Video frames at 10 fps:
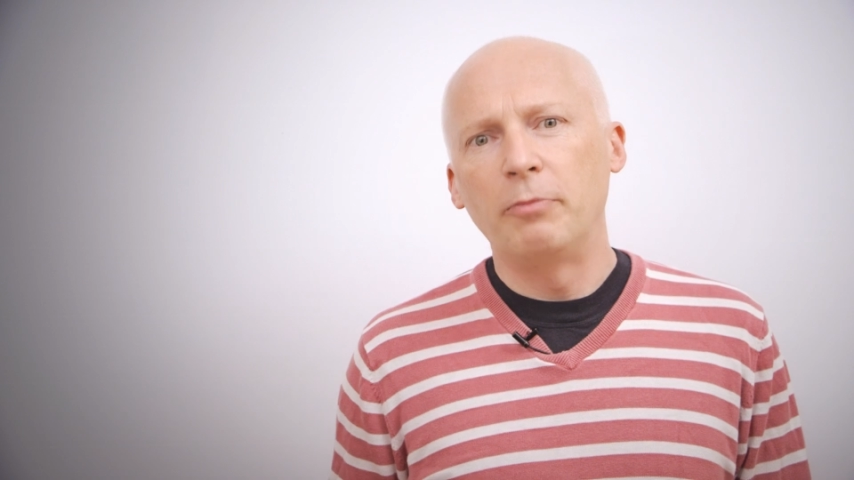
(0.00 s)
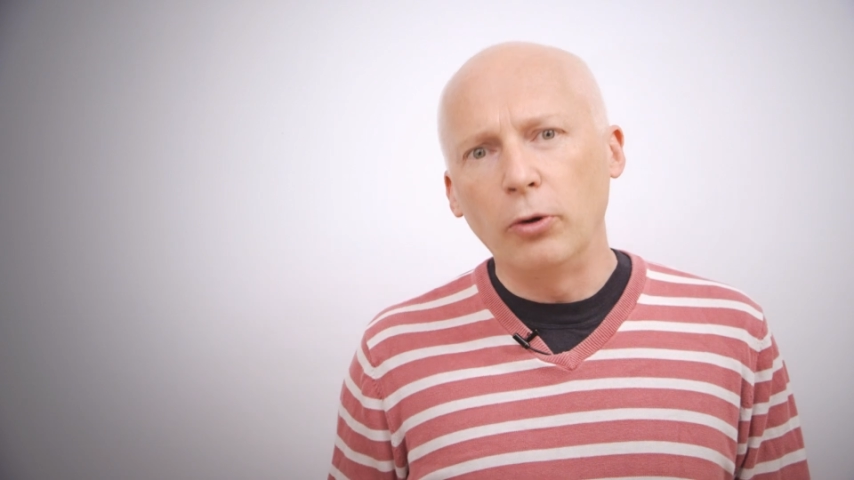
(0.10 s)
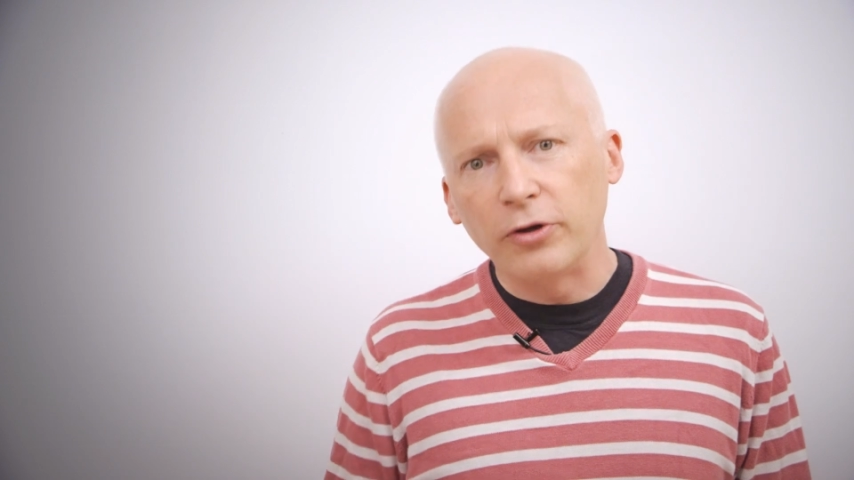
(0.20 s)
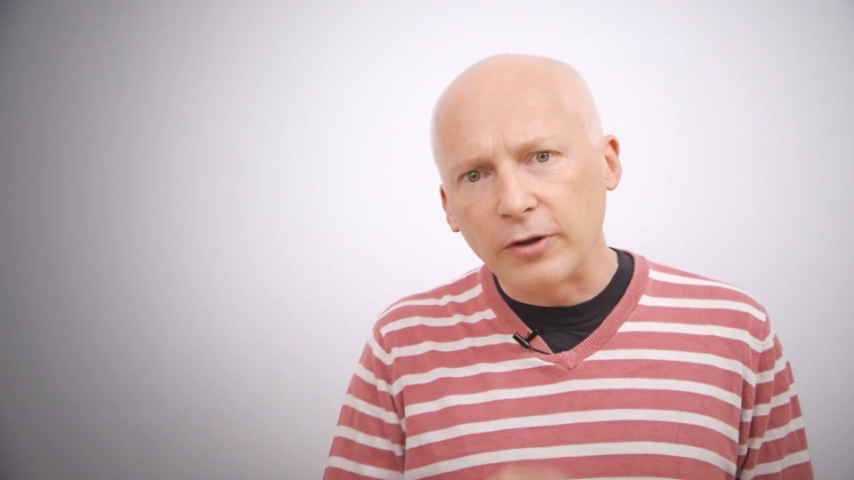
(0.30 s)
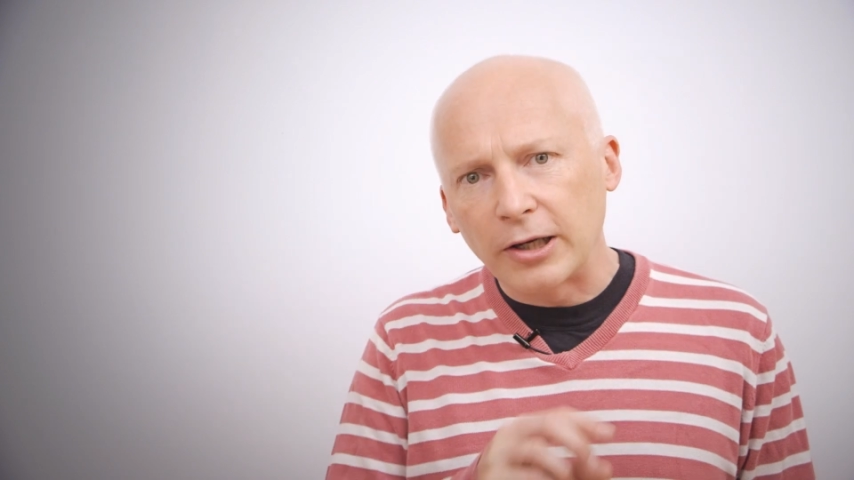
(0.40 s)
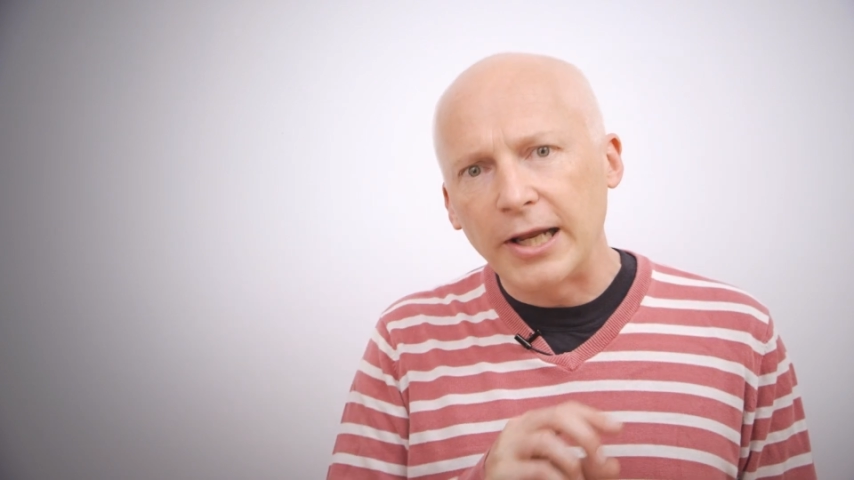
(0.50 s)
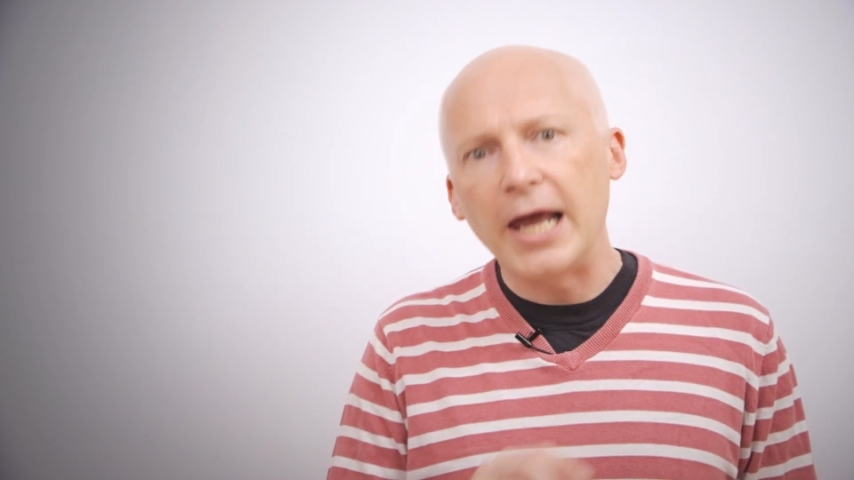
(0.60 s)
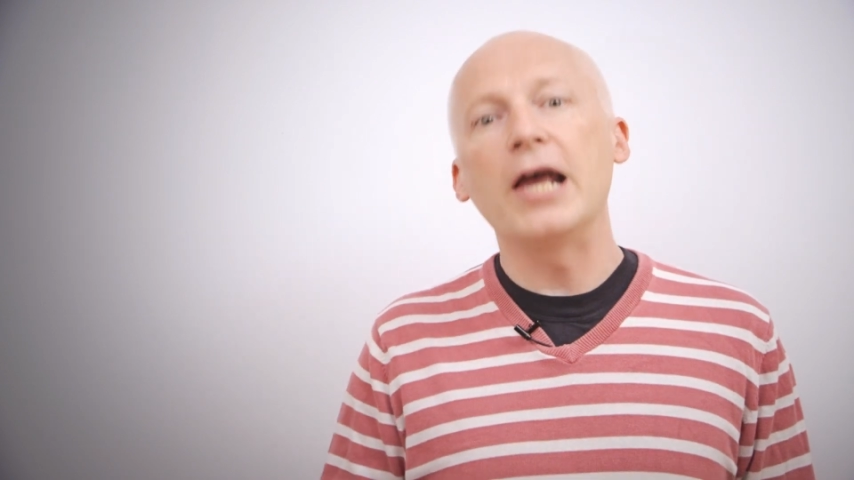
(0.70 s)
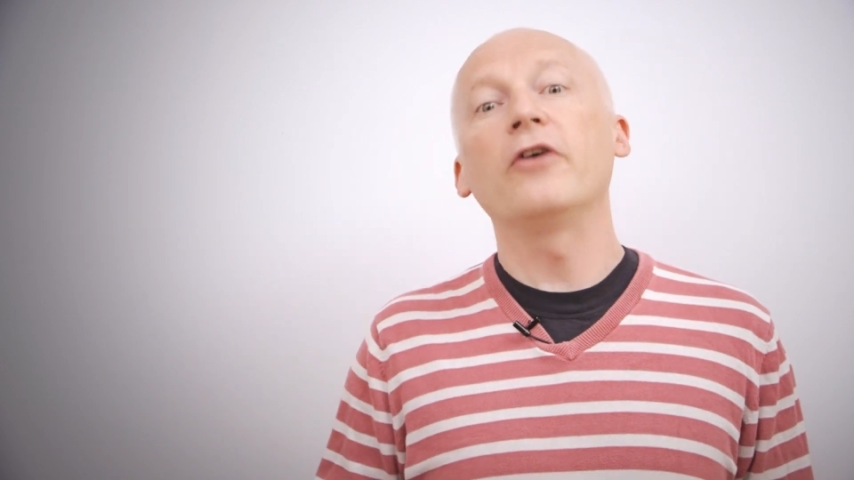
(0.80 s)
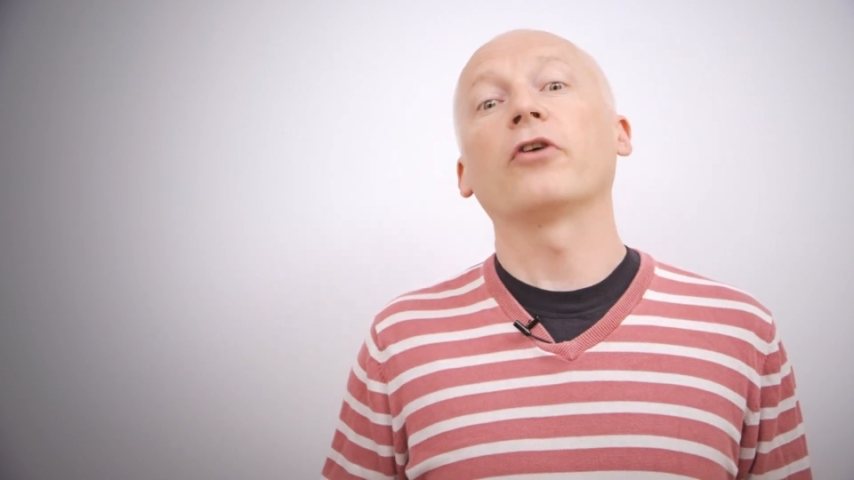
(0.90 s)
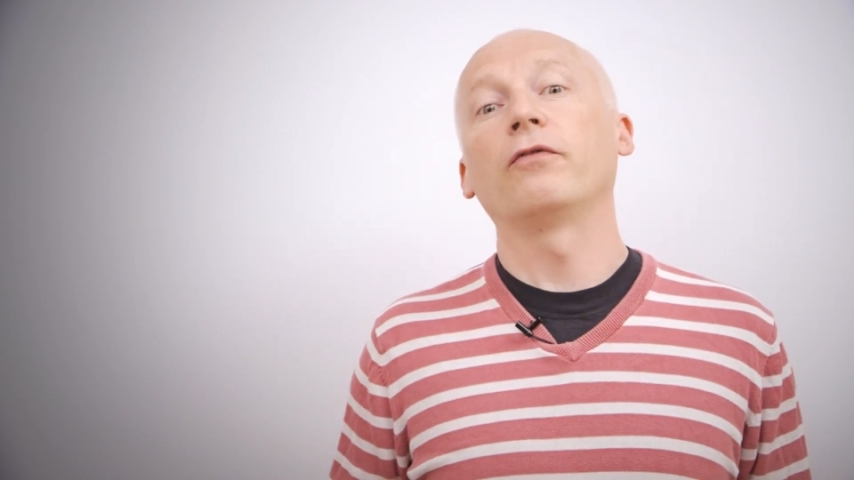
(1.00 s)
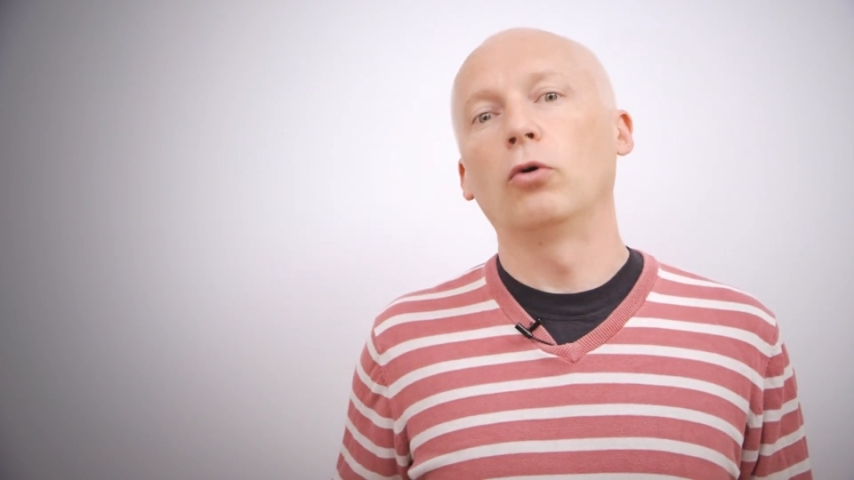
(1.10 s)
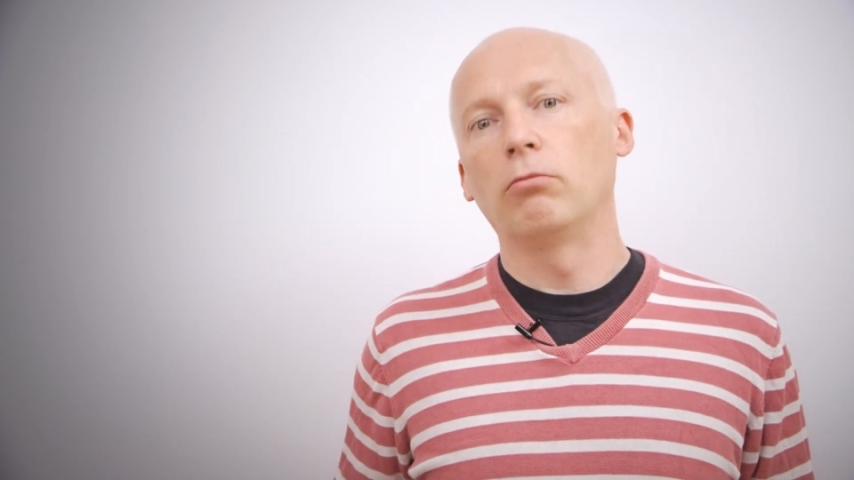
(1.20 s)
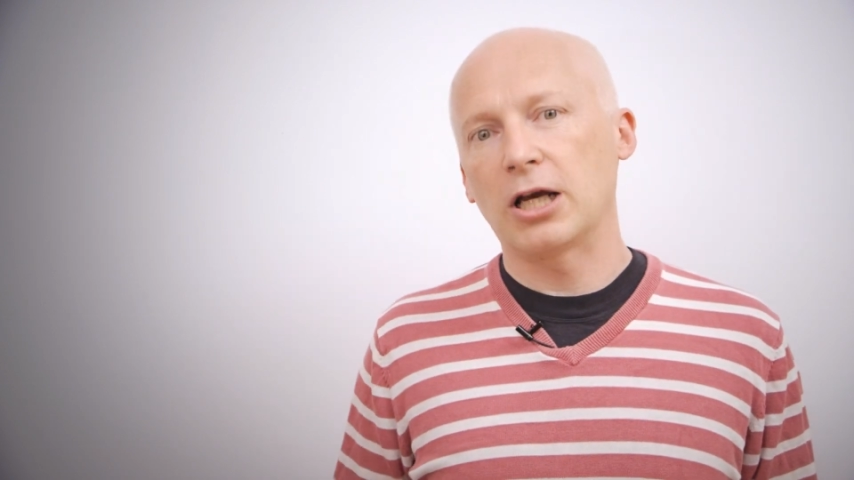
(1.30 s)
building the layers of your